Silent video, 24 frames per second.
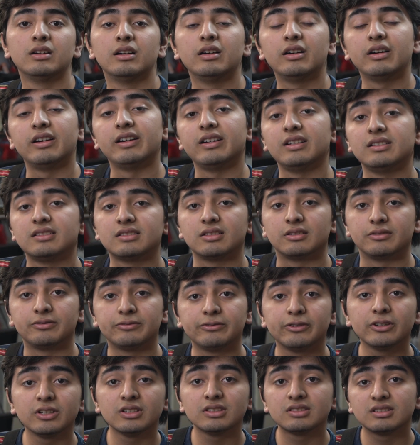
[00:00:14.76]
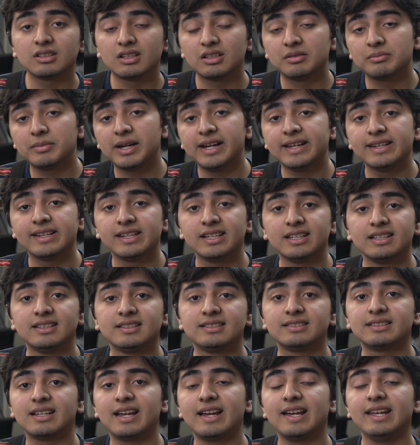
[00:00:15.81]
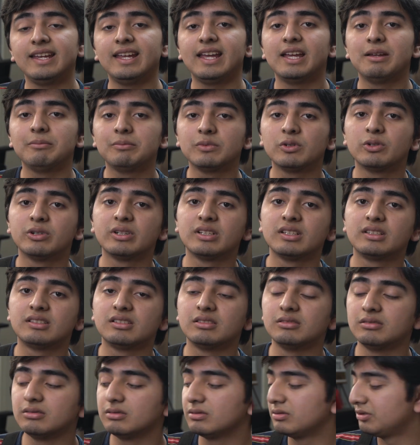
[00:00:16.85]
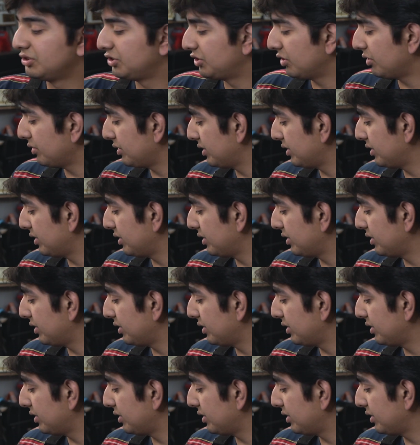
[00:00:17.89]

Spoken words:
Alright, so first on my list, I am going to show